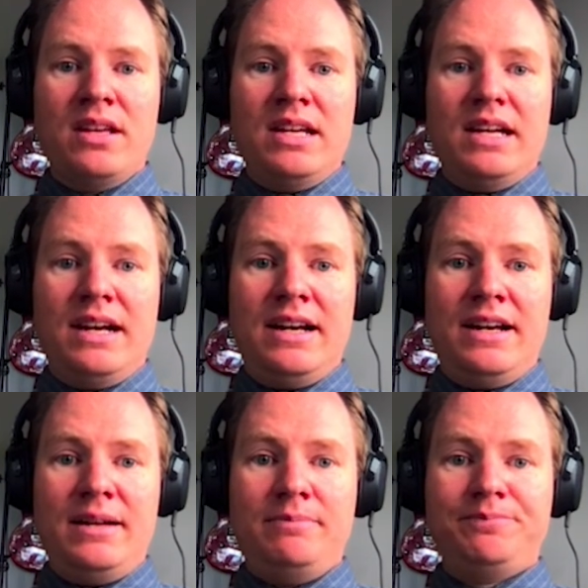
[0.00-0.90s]

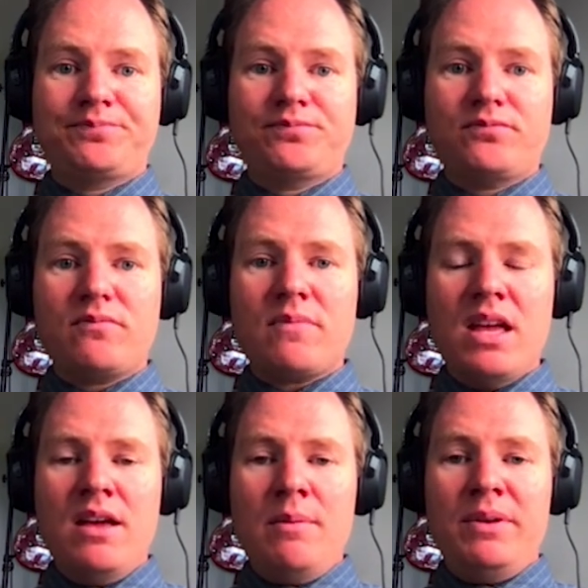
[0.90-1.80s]

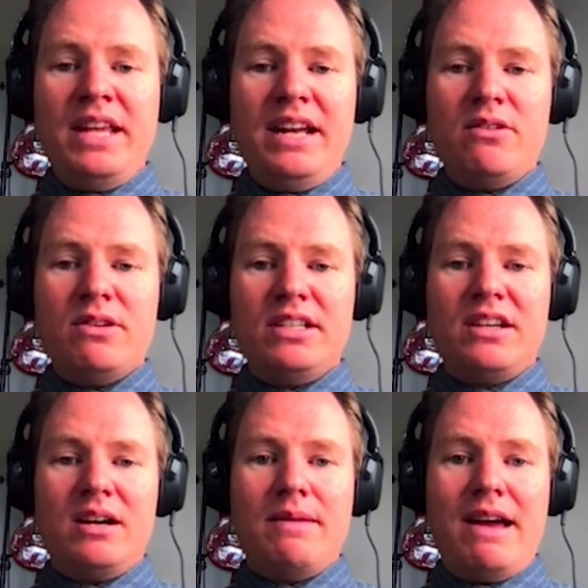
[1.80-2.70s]
But then I go on to
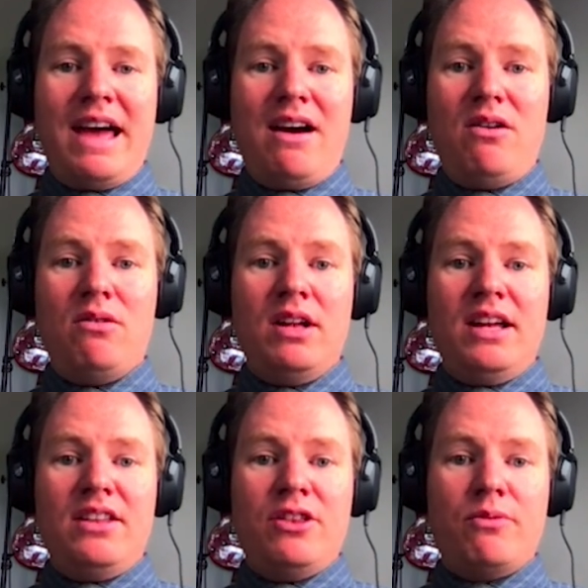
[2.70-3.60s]
talk about how
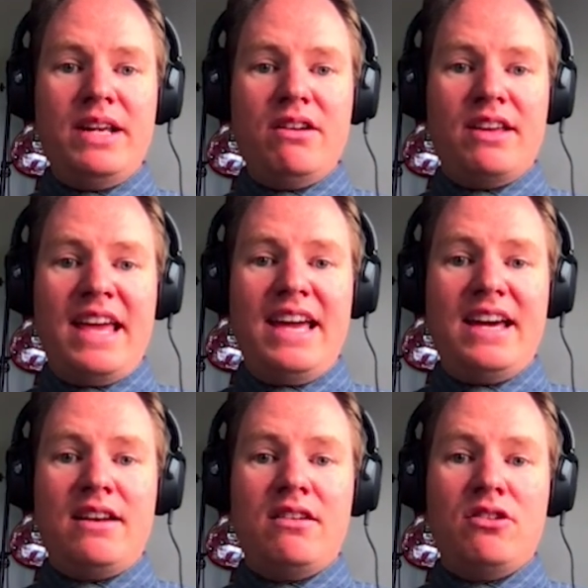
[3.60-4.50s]
the reader
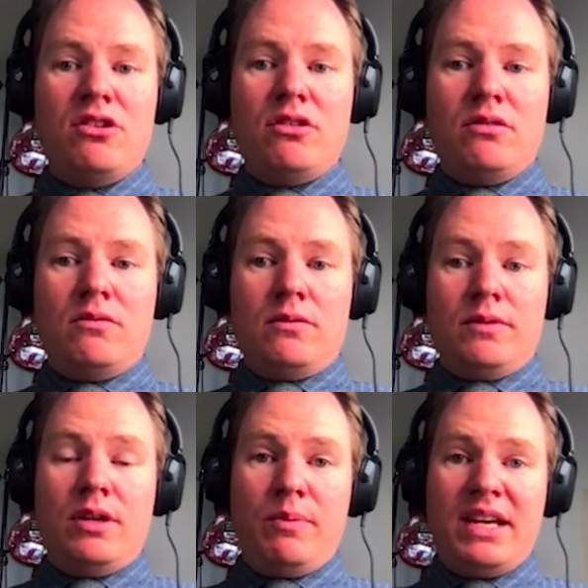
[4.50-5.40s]
can,
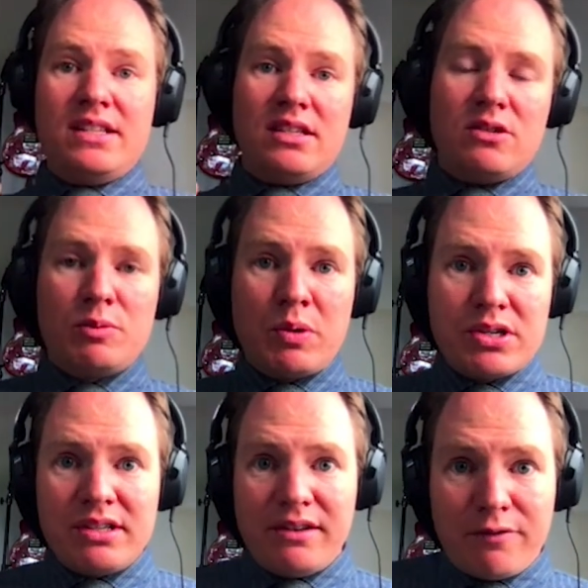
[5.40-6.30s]
because this was
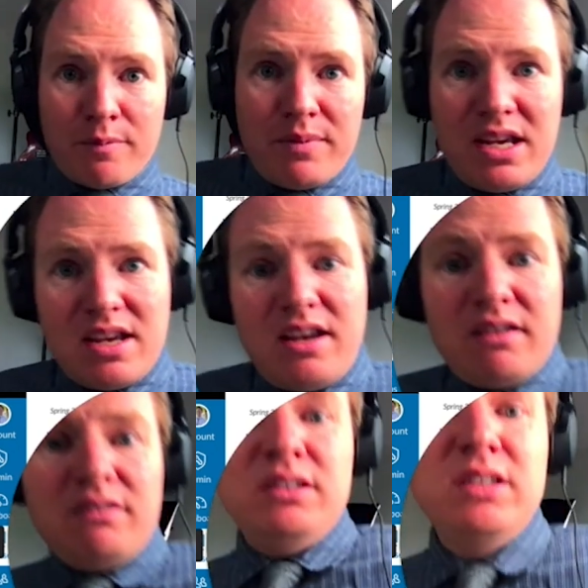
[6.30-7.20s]
personally for me,
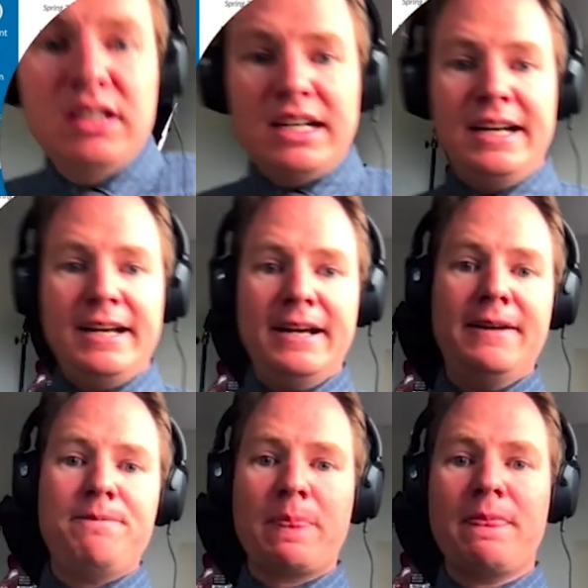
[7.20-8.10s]

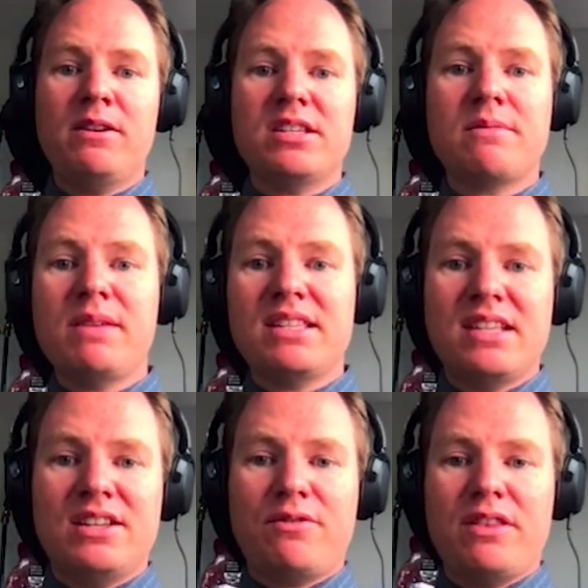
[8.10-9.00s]
it doesn't make
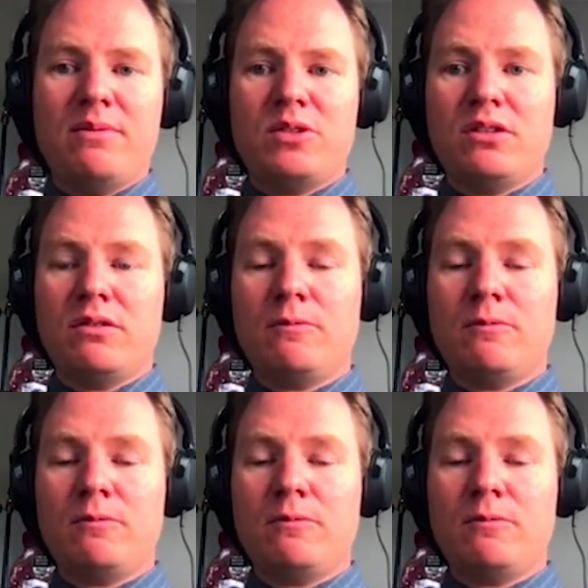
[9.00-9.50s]
sense for them to,